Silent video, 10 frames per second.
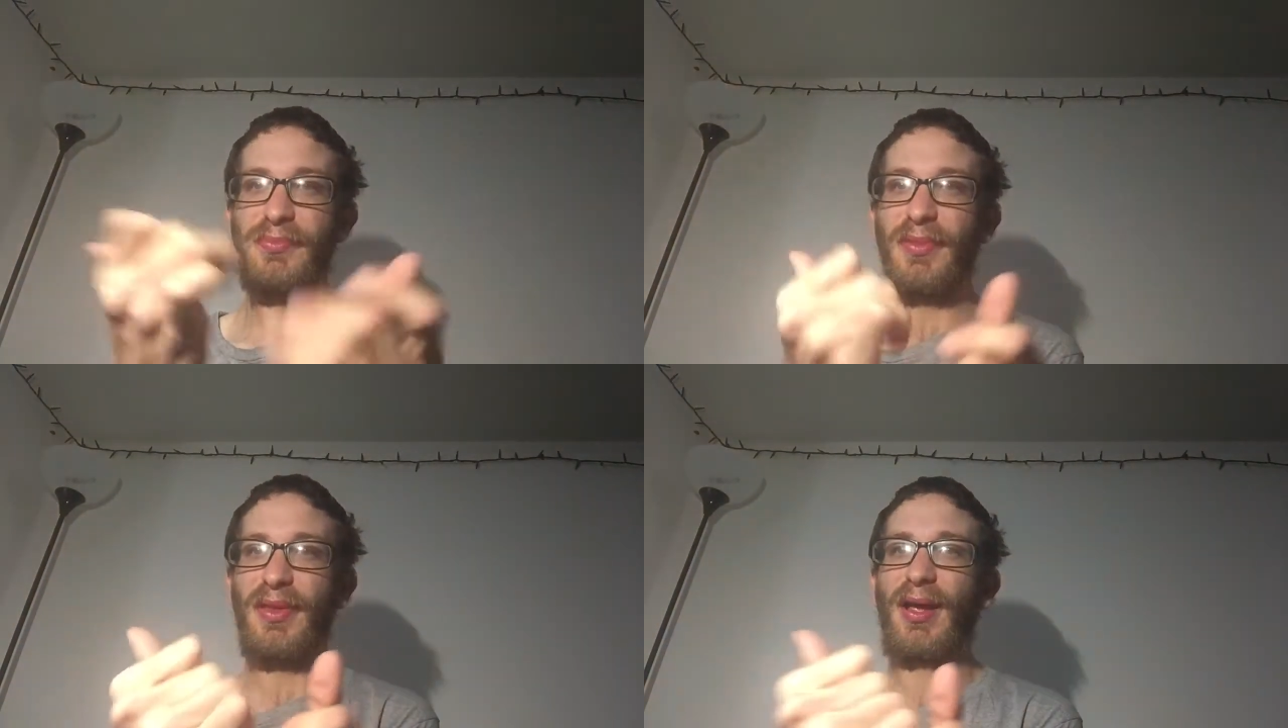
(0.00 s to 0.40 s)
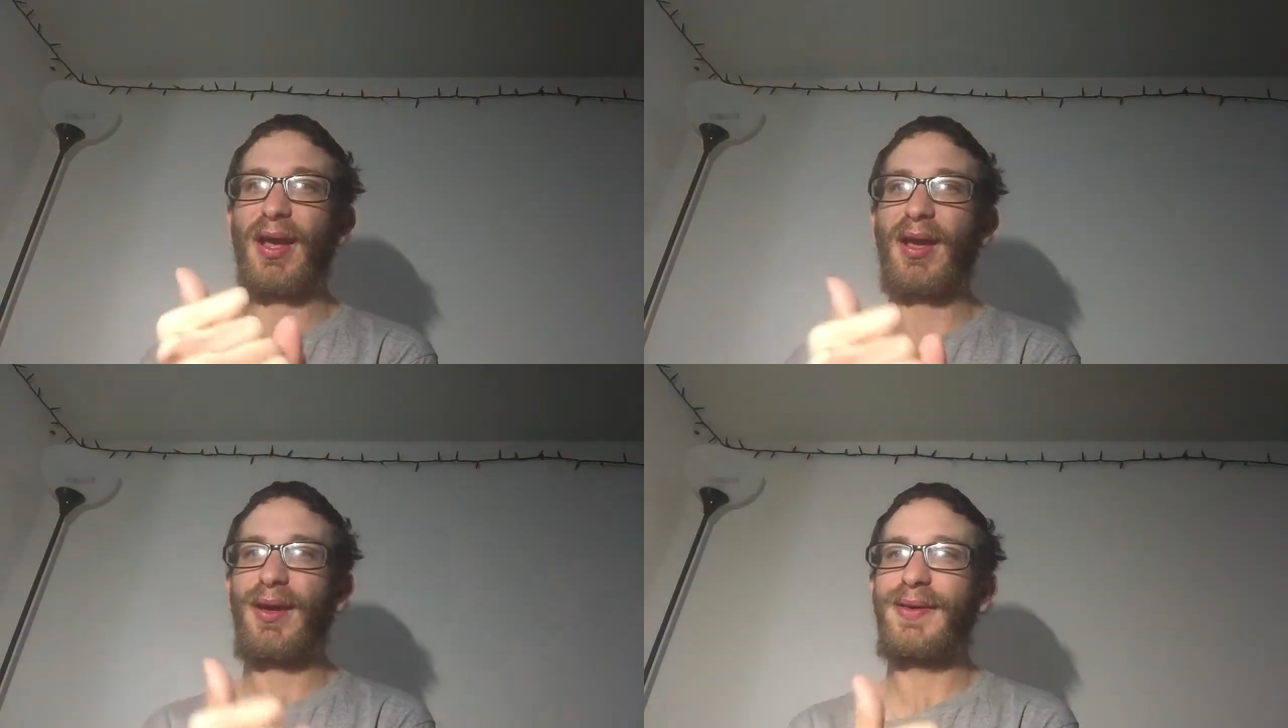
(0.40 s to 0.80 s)
but I
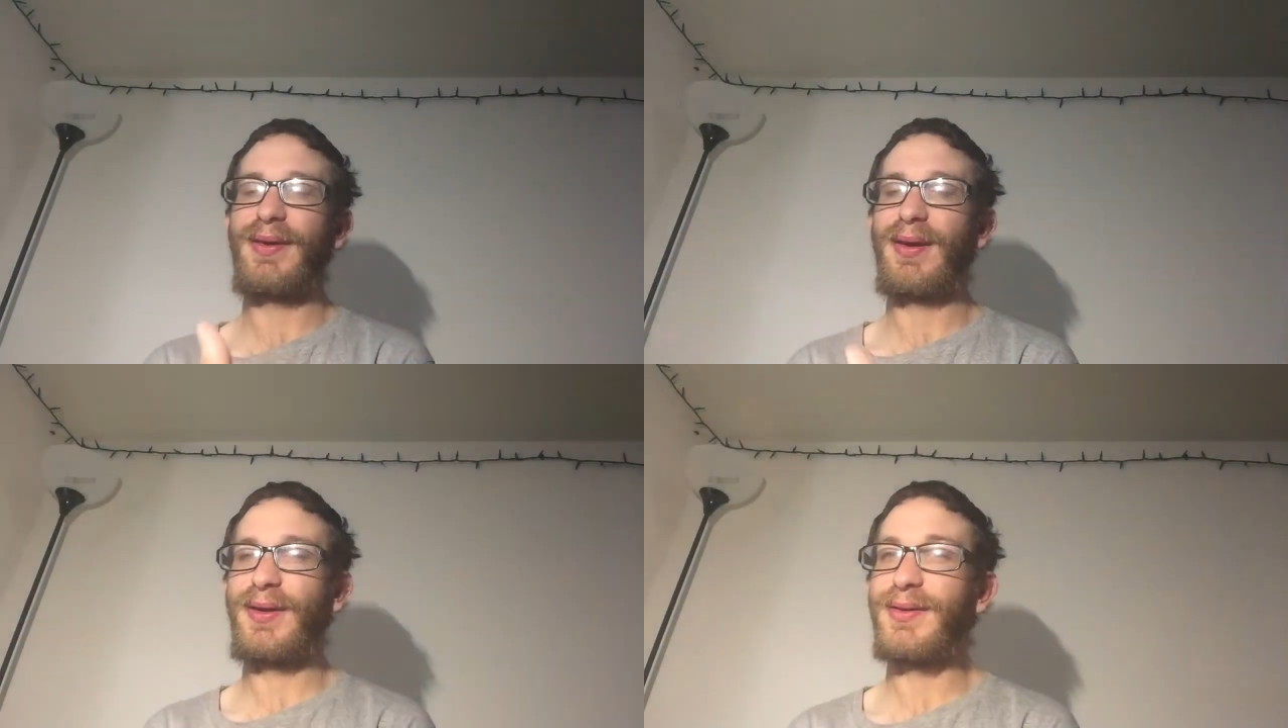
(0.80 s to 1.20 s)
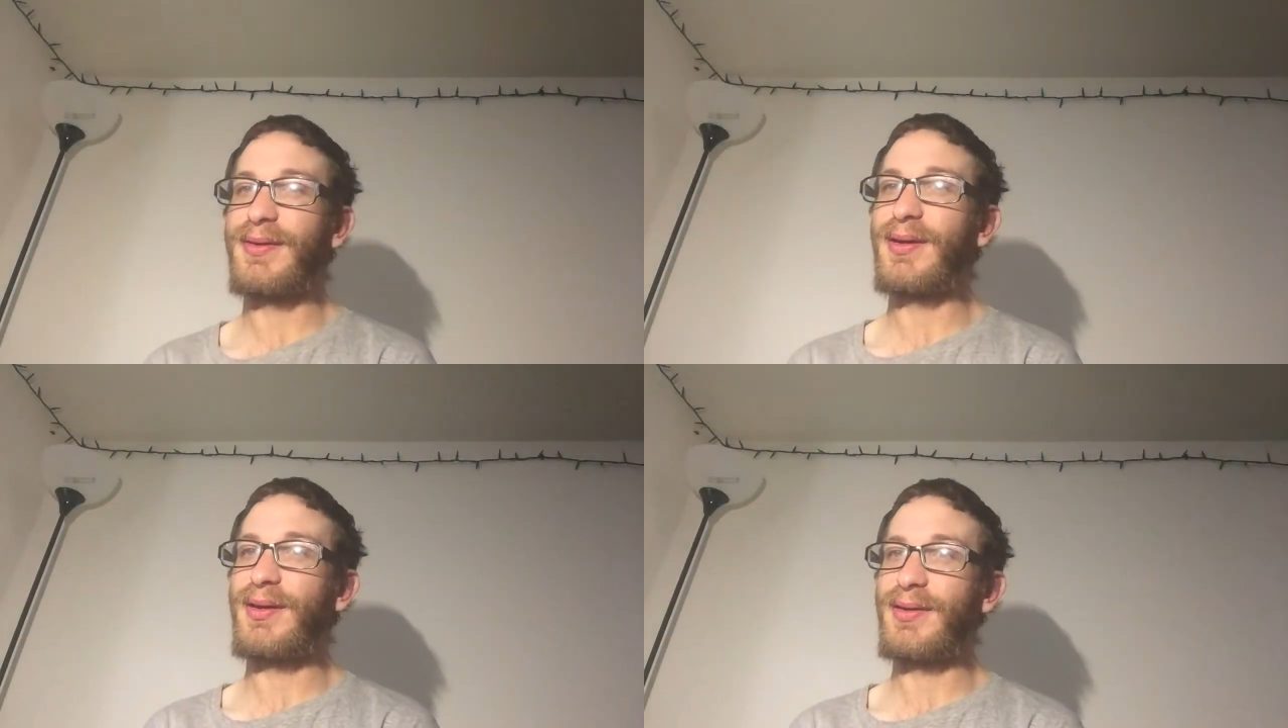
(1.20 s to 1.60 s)
was able to
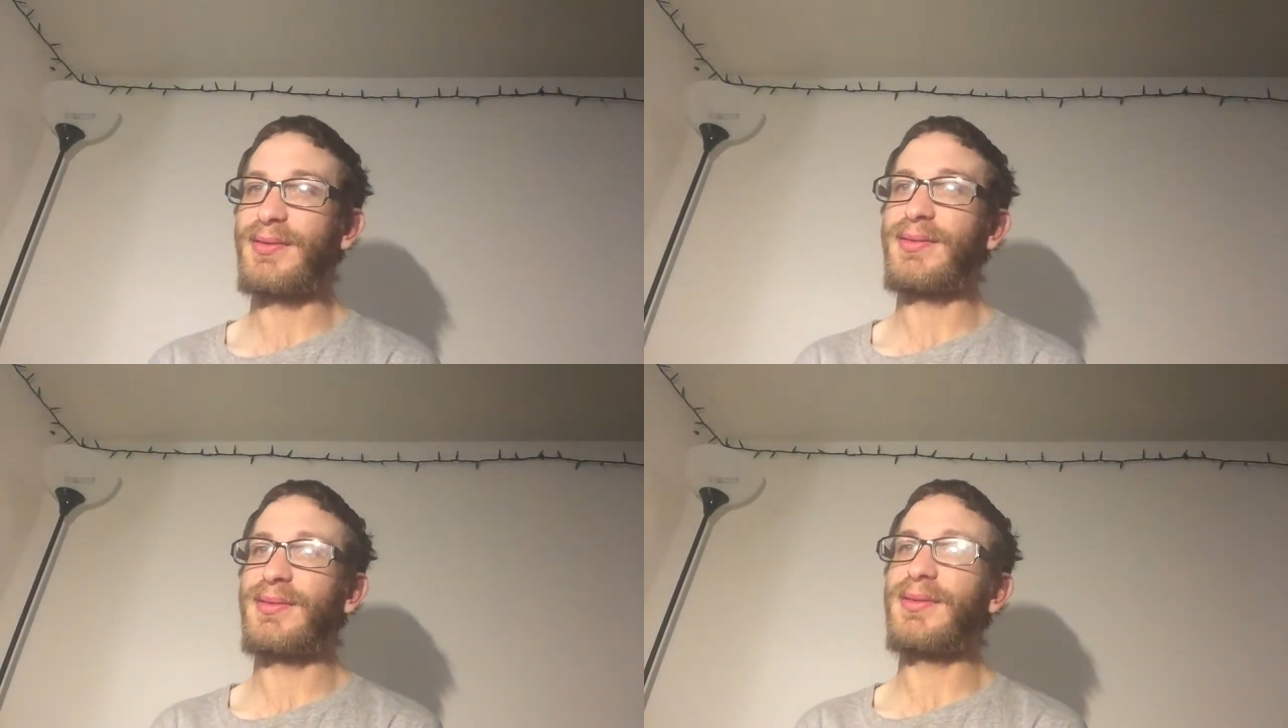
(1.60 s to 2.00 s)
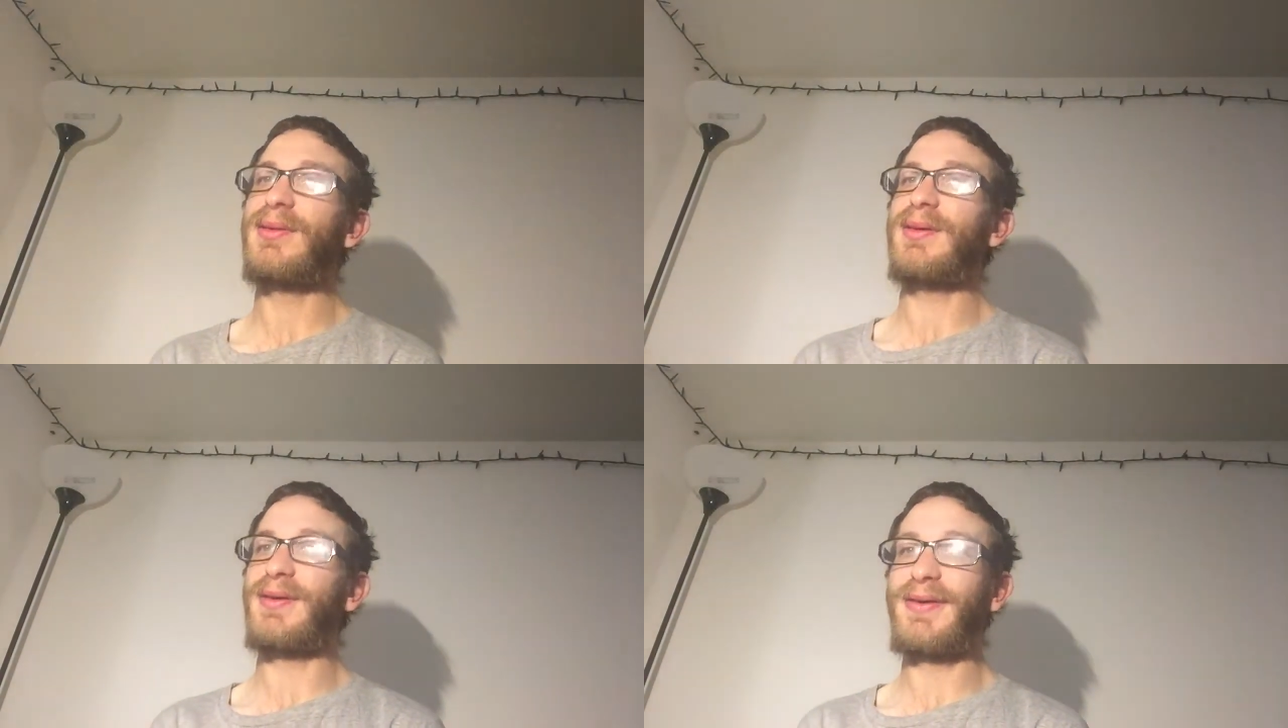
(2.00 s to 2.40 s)
Skype with a group